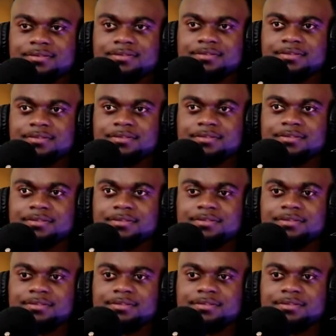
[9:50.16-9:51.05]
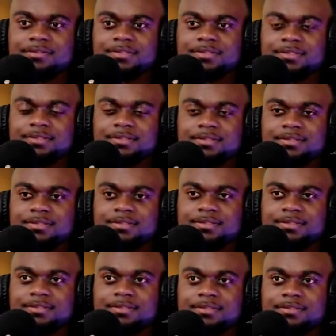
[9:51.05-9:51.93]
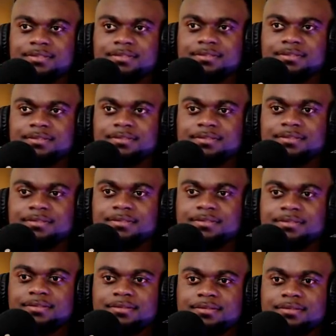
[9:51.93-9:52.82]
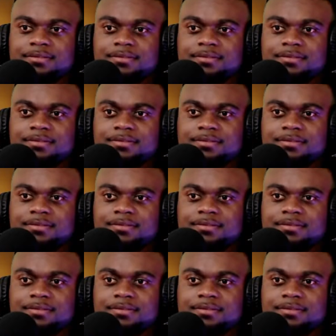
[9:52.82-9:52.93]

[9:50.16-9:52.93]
No words are spoken by the person on screen.